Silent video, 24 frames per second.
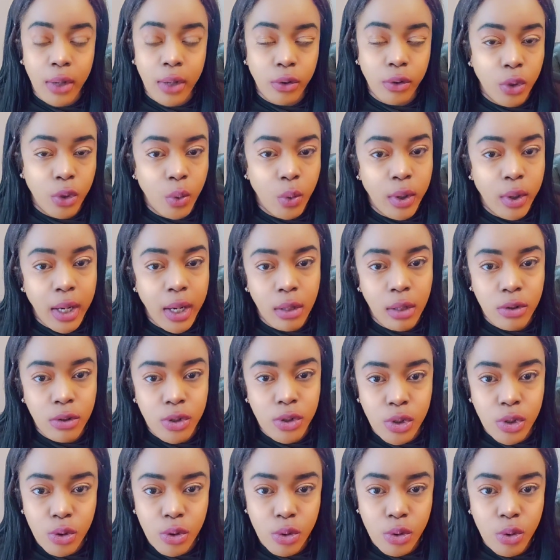know what I'll
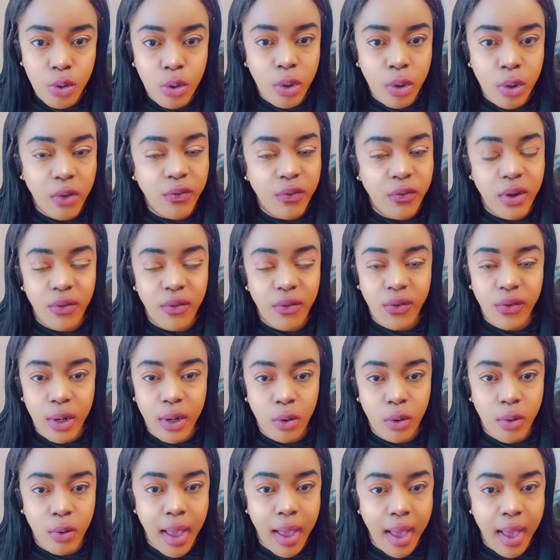do if I
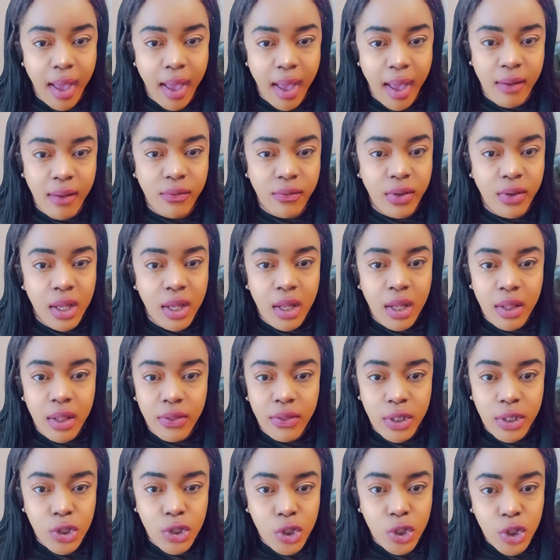don't have
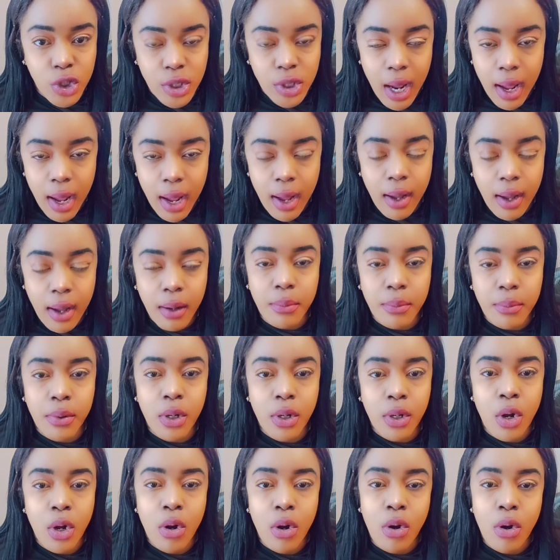this job,
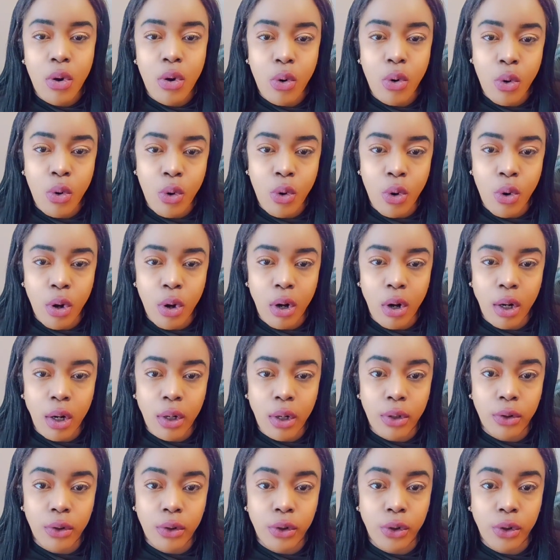or
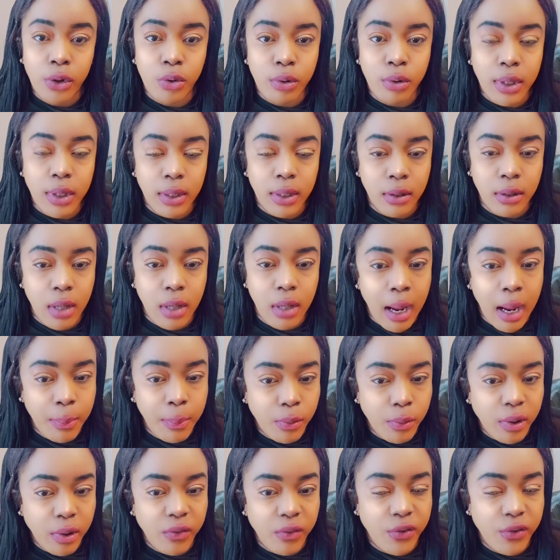you can
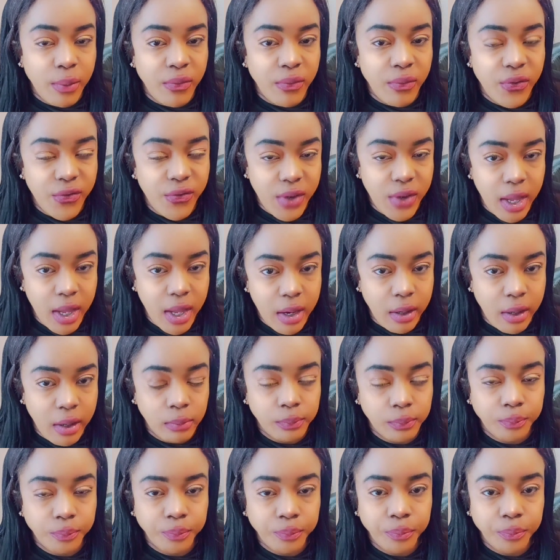operate from fear
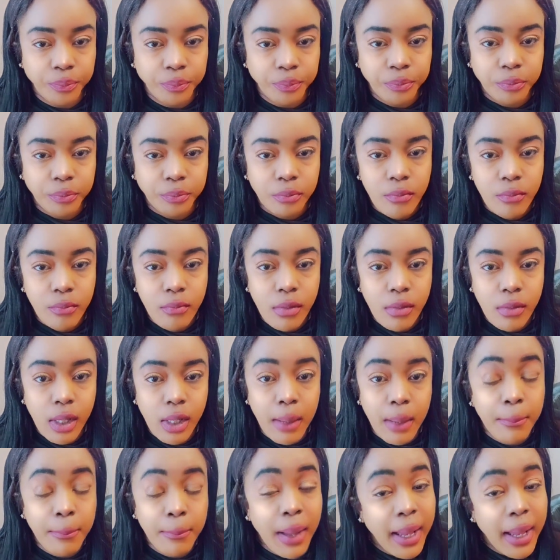
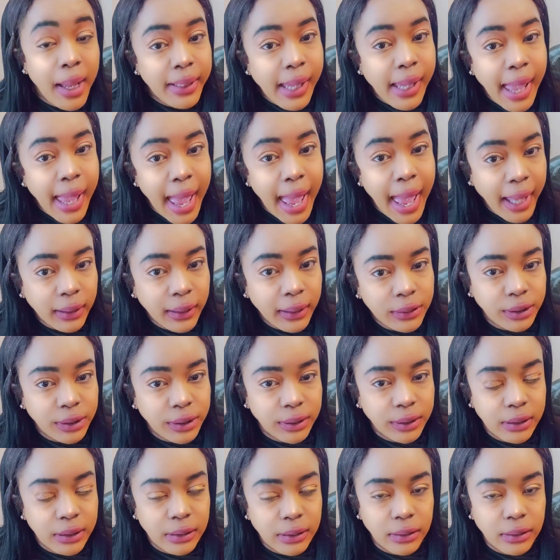by your actions,